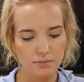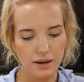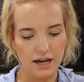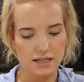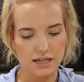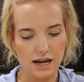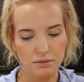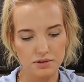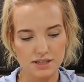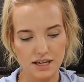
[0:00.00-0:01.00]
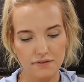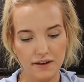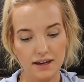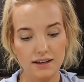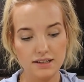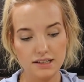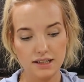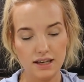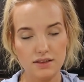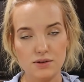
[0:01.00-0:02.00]
But I will see if I
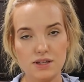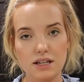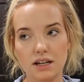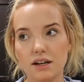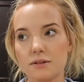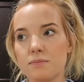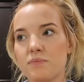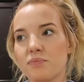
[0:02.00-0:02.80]
can get those in here.